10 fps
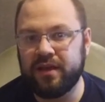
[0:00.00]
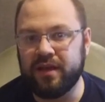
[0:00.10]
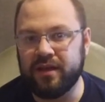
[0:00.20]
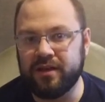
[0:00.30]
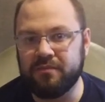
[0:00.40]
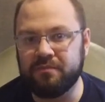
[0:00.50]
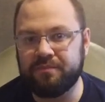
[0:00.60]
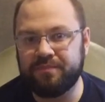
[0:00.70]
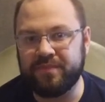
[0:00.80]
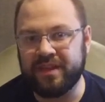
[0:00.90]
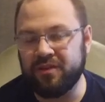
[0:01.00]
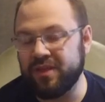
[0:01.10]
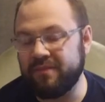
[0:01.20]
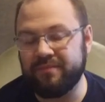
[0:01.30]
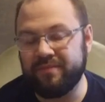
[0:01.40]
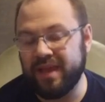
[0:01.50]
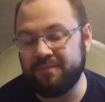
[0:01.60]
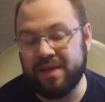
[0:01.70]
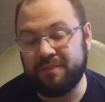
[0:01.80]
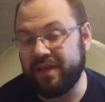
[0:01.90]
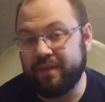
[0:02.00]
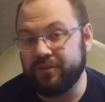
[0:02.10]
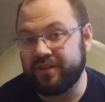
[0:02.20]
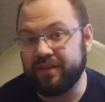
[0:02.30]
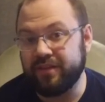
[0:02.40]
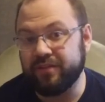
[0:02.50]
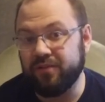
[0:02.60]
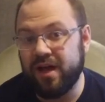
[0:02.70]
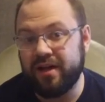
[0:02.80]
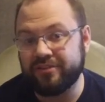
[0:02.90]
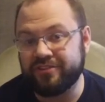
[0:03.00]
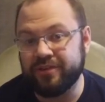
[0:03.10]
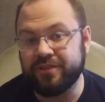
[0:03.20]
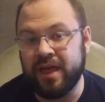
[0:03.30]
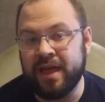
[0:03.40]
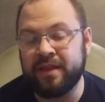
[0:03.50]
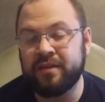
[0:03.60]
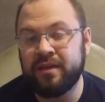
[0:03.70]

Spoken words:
they may be able to tell you the laws on that,